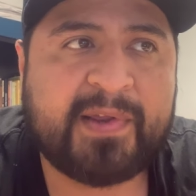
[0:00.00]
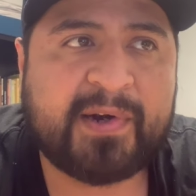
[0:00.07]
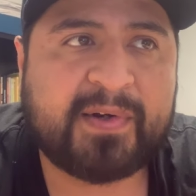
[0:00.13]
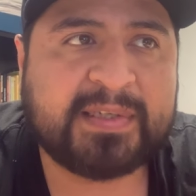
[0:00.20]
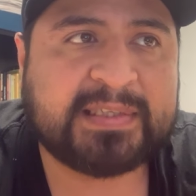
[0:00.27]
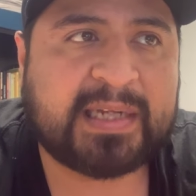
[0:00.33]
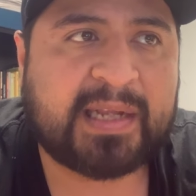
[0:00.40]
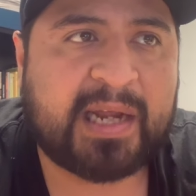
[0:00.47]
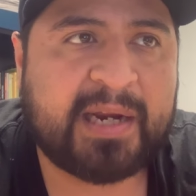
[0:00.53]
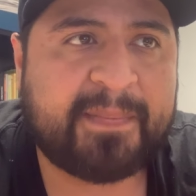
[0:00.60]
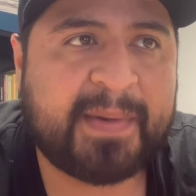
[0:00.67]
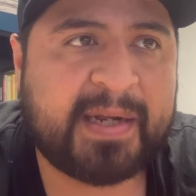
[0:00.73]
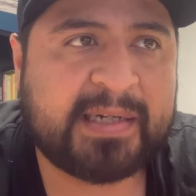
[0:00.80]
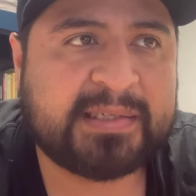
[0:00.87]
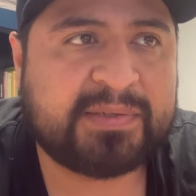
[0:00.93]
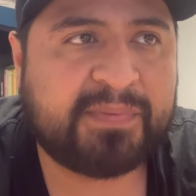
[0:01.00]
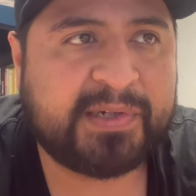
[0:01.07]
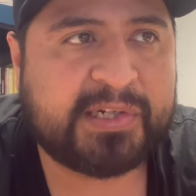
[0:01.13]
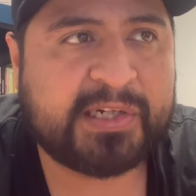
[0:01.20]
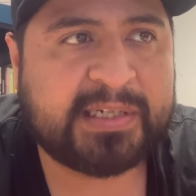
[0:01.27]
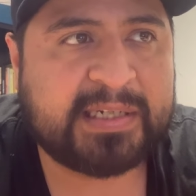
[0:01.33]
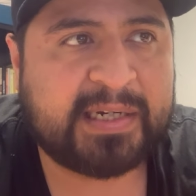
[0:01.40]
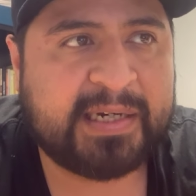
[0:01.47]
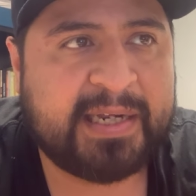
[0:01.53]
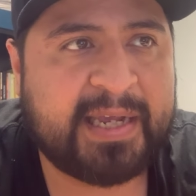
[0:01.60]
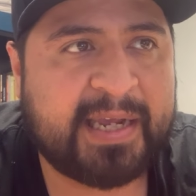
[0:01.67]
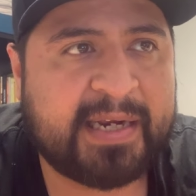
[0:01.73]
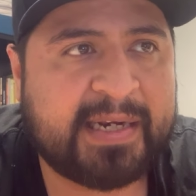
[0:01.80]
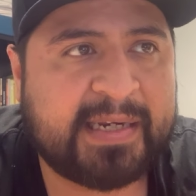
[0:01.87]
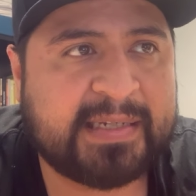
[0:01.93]
there is climax, which is
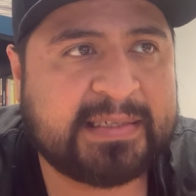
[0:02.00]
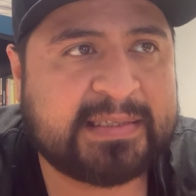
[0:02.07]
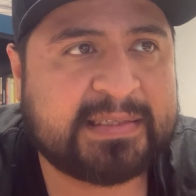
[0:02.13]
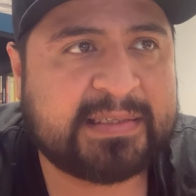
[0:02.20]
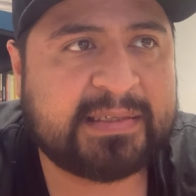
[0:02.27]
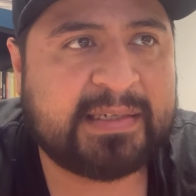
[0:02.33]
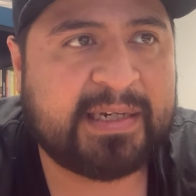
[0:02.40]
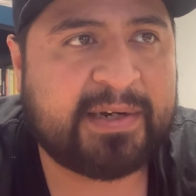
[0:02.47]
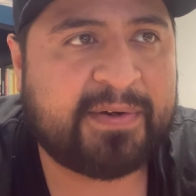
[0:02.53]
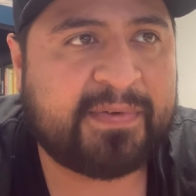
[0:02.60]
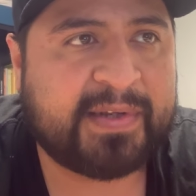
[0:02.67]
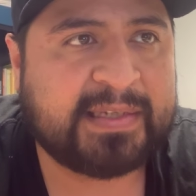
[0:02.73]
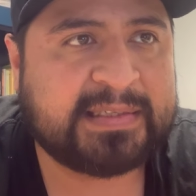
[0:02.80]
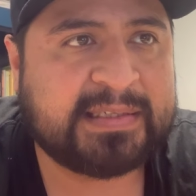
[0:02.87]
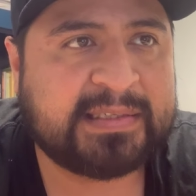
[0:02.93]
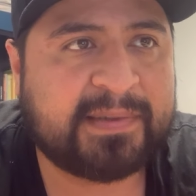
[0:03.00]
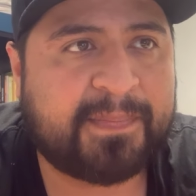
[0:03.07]
this is